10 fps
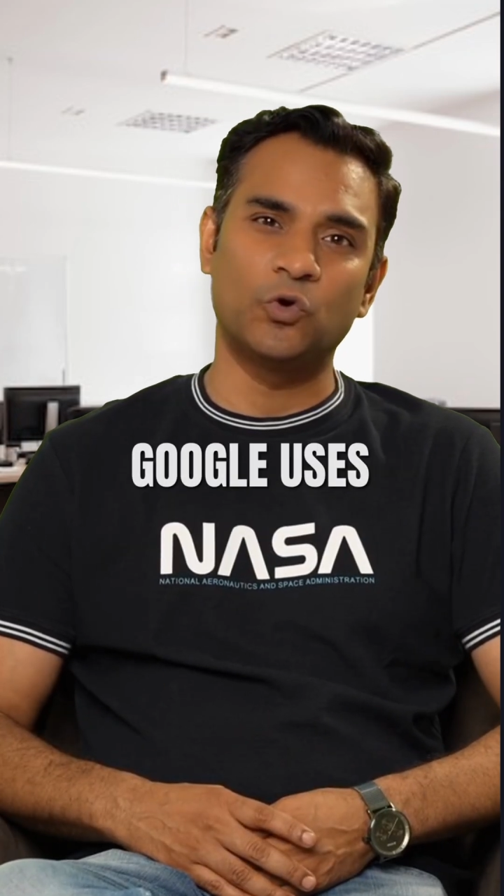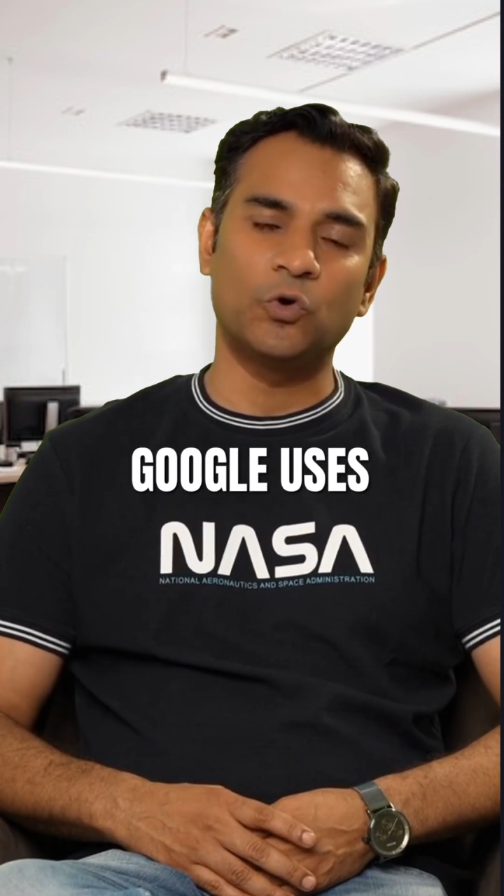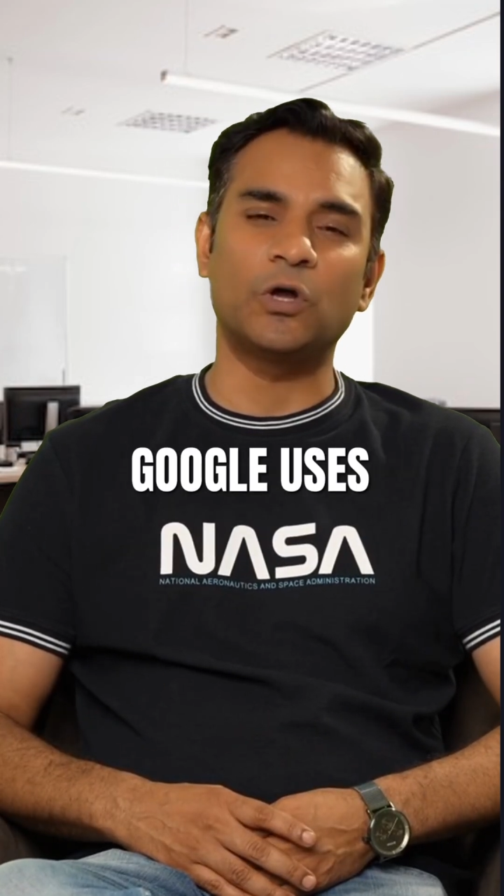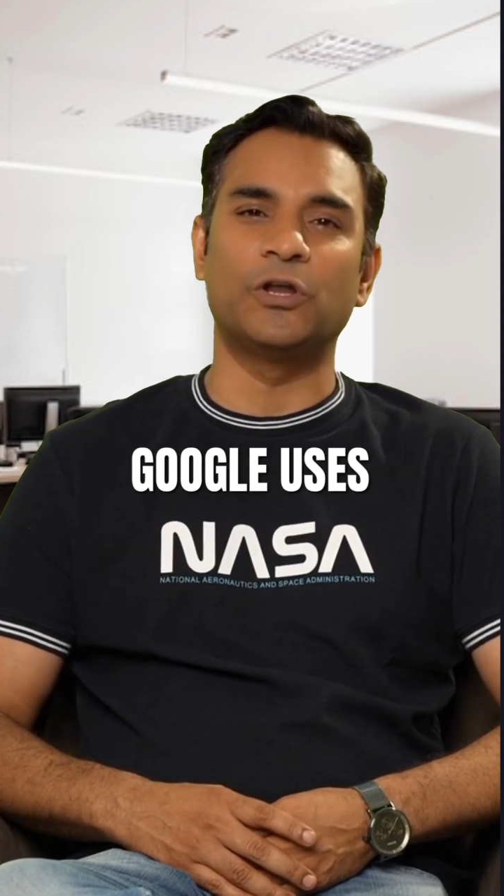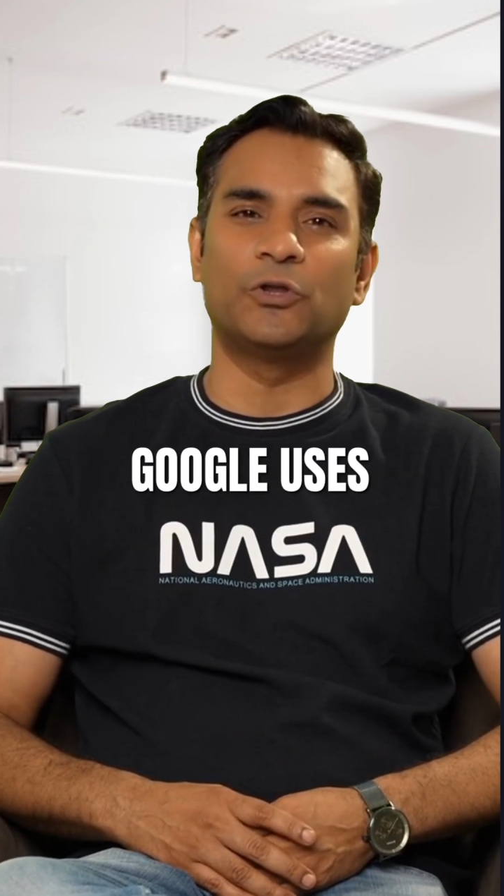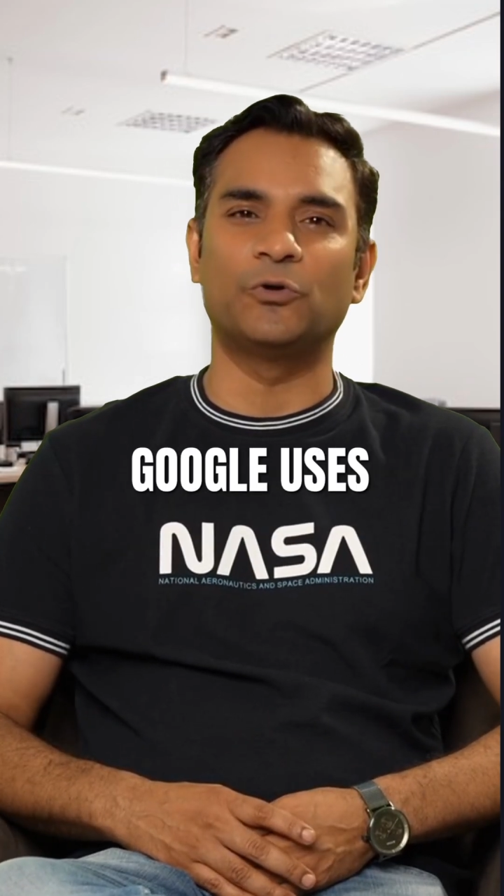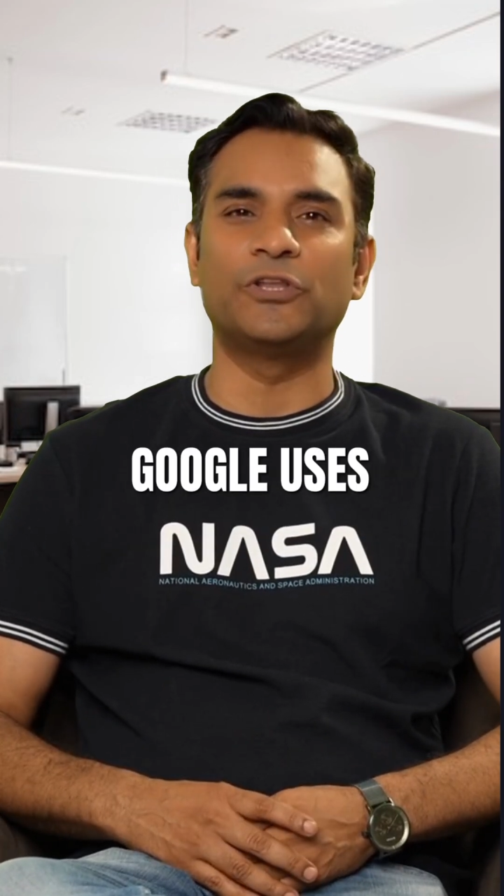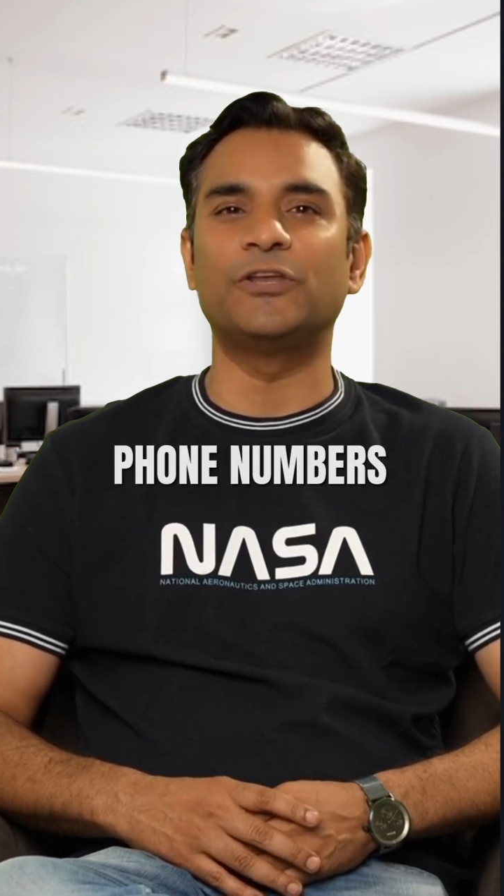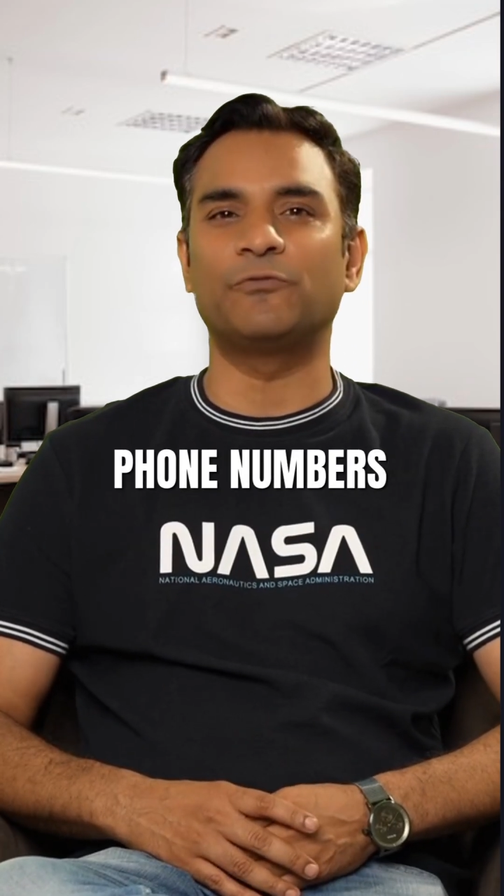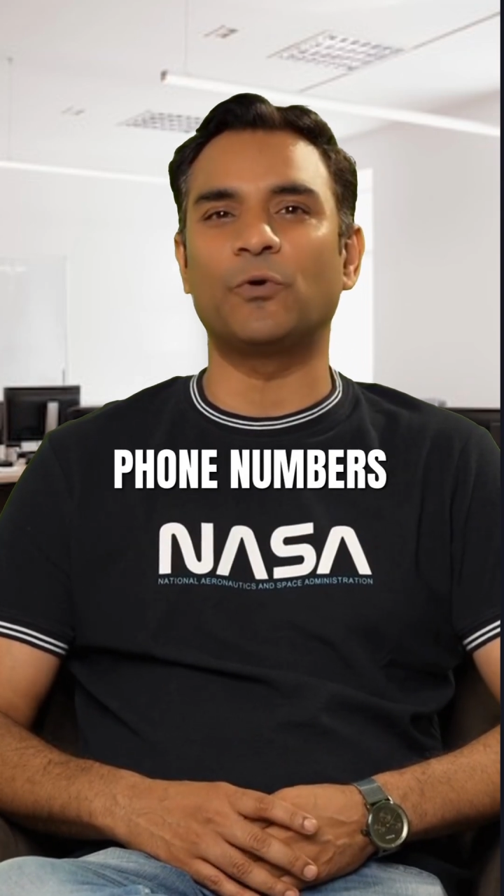Google
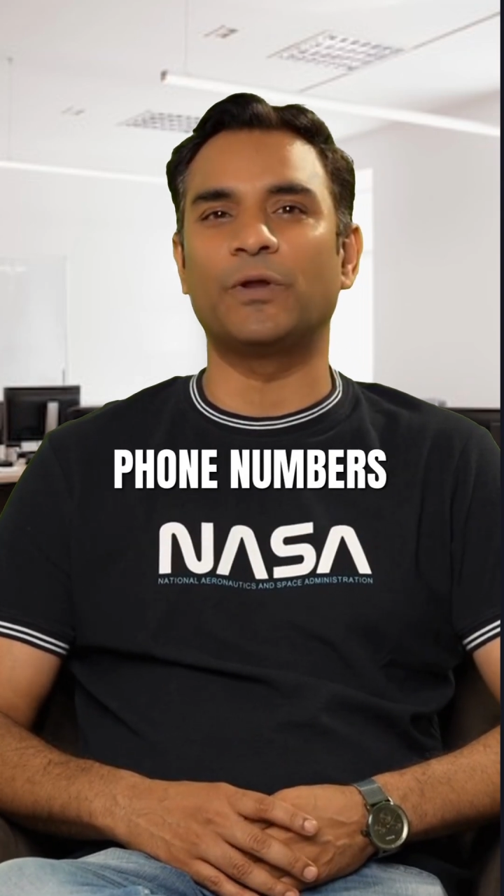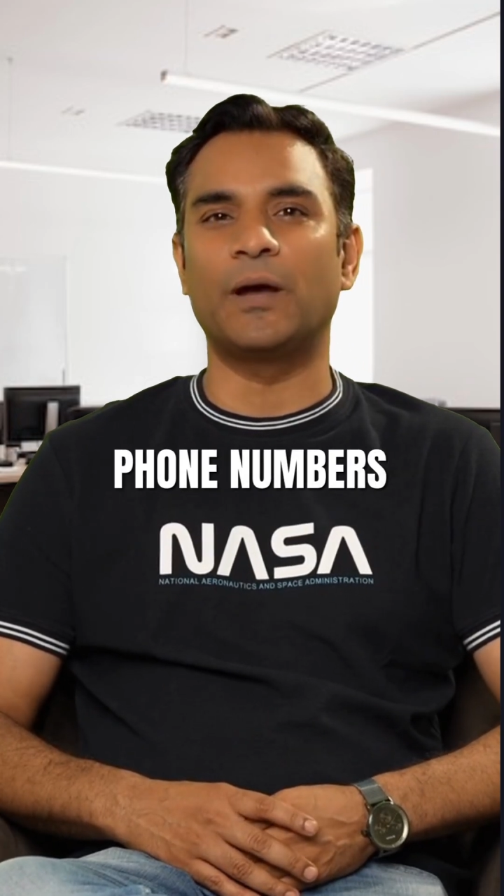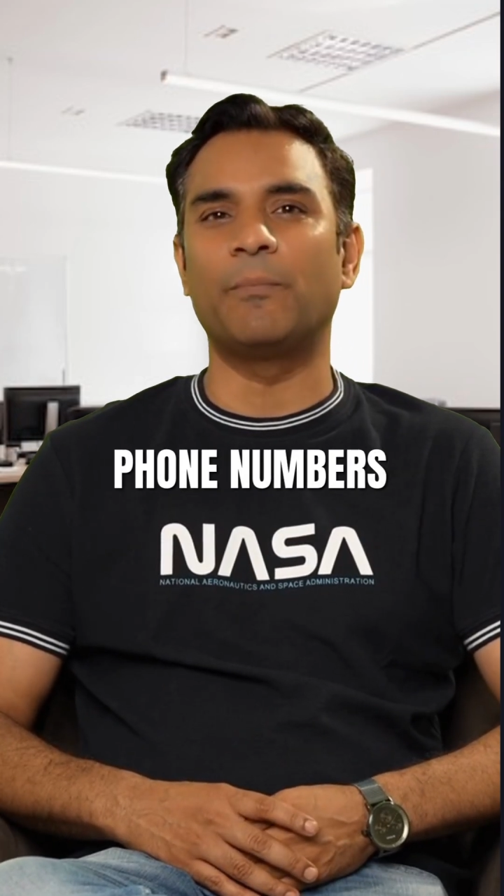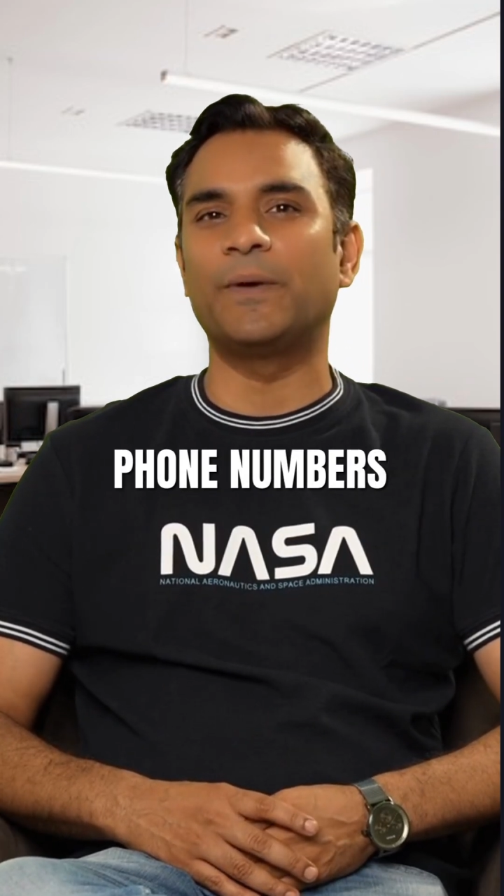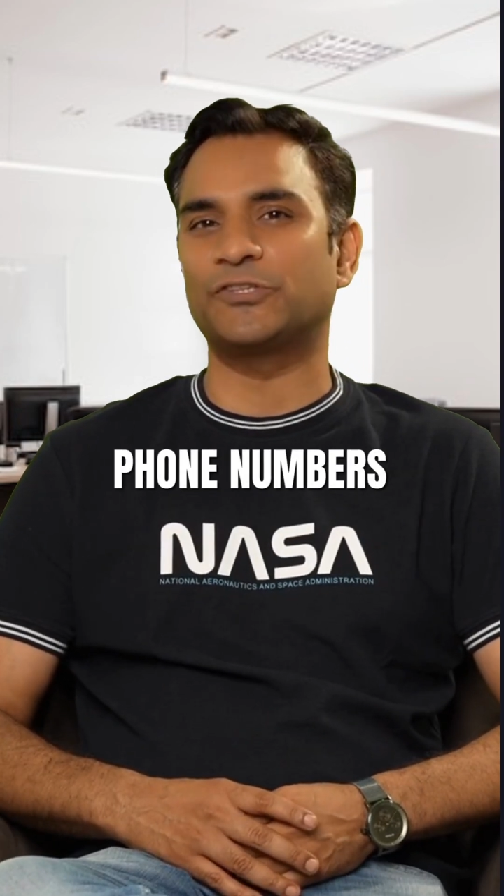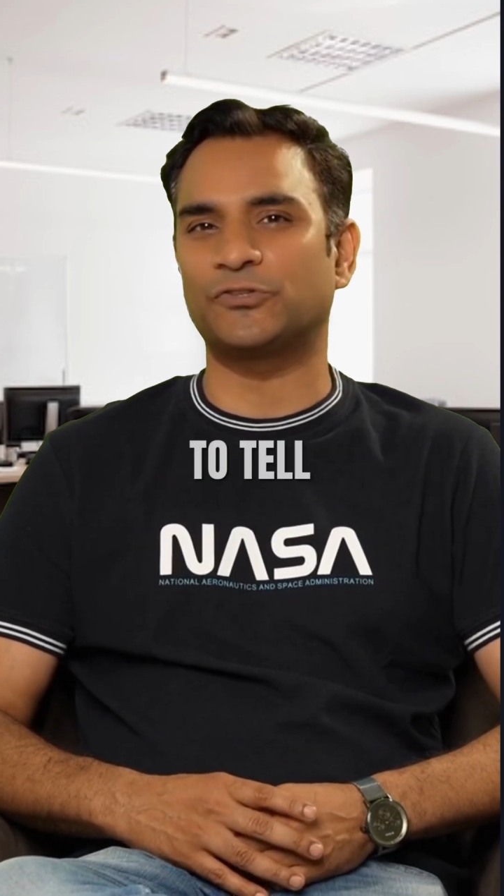uses phone numbers